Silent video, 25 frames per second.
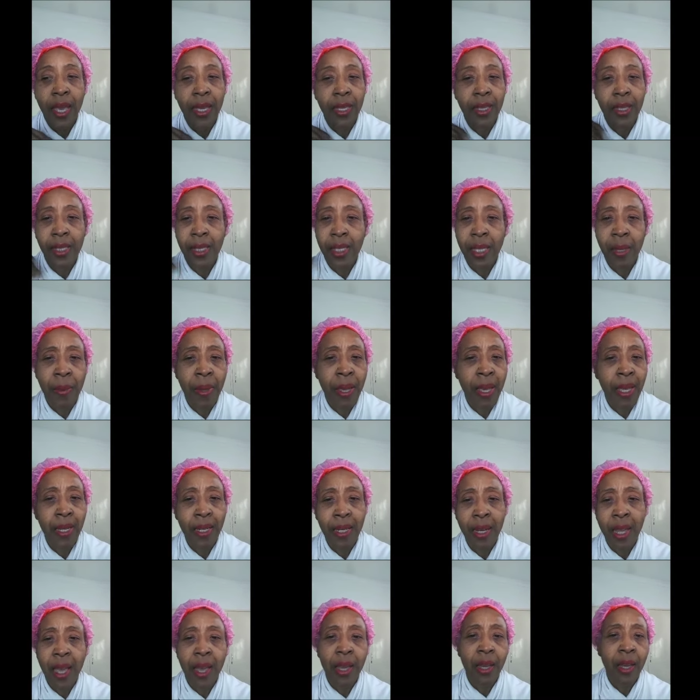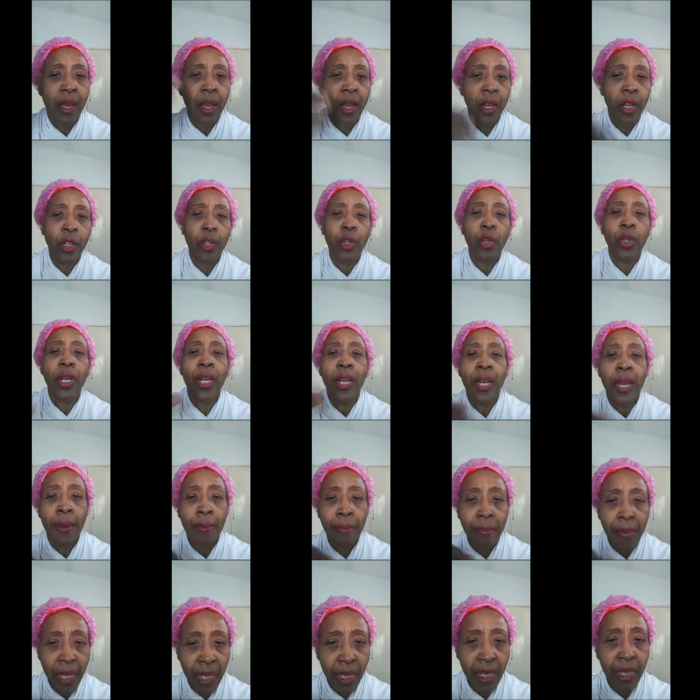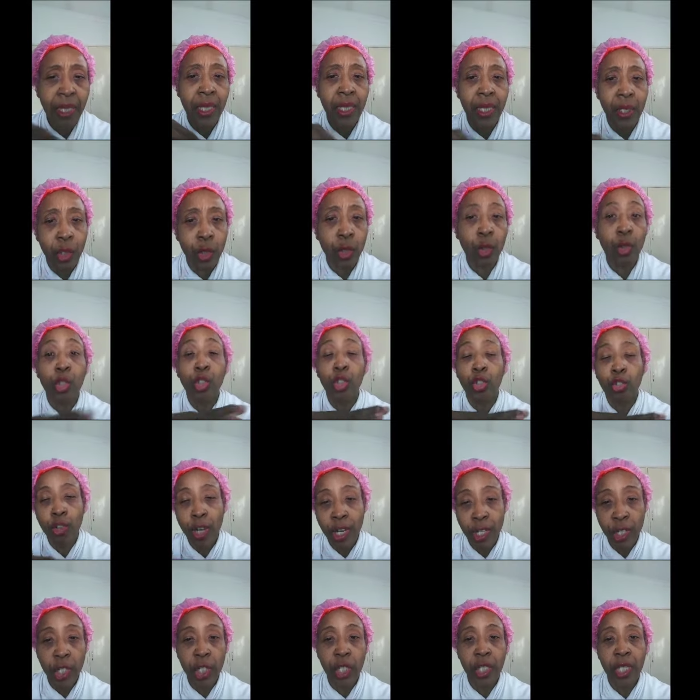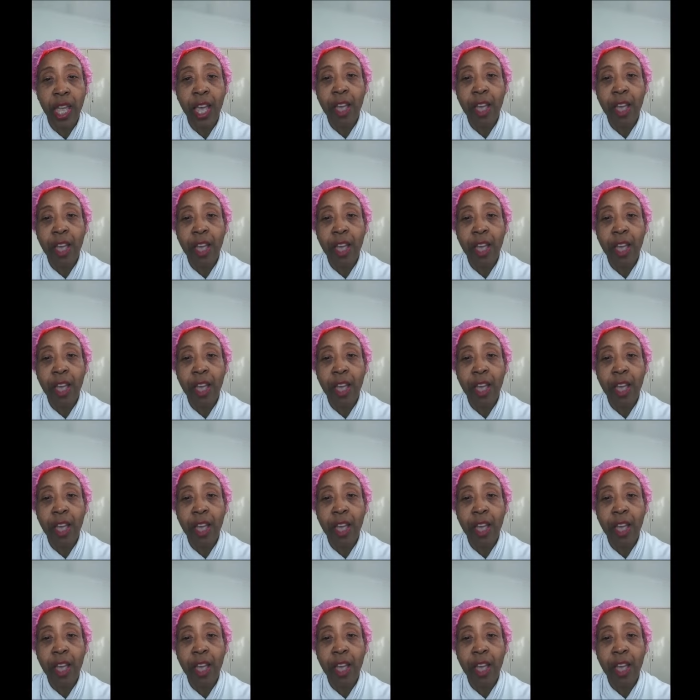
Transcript: This time I added argan oil, and I mixed it to stretch it.